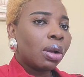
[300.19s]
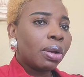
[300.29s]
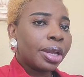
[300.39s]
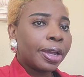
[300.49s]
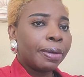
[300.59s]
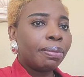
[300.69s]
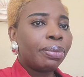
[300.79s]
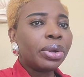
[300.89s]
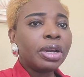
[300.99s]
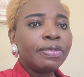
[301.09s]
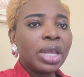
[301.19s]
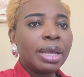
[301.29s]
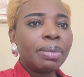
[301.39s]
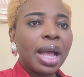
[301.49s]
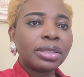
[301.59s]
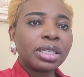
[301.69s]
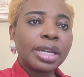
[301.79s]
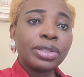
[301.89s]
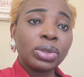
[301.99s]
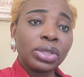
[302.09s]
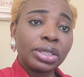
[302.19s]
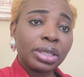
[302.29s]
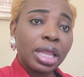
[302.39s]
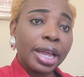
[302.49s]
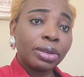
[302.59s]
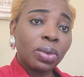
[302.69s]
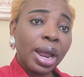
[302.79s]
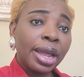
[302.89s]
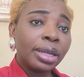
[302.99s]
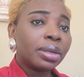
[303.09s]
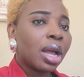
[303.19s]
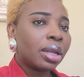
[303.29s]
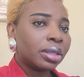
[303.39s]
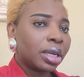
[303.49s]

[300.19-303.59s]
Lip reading: Okay, both of them assigned to this client, right? And the